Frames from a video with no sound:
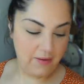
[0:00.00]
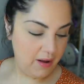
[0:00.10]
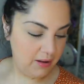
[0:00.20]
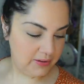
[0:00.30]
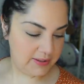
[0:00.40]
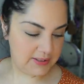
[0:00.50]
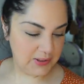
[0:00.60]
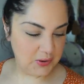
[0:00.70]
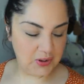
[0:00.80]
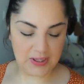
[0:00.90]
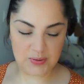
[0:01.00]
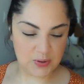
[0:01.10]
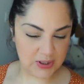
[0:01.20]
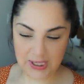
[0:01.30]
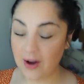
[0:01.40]
all these little things,
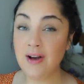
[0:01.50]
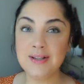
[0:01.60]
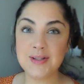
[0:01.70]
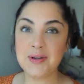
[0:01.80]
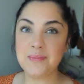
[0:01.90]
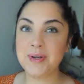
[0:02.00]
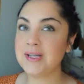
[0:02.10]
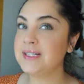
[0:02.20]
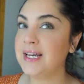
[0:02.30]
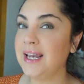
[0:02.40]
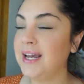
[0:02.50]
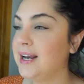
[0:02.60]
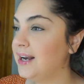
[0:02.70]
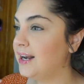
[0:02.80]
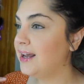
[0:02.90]
which is like awesome because like
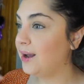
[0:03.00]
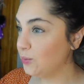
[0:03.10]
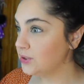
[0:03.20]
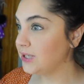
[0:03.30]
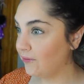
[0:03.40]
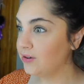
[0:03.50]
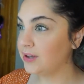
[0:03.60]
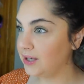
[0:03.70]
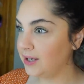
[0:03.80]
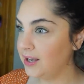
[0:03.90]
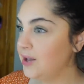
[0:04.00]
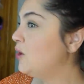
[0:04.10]
I will definitely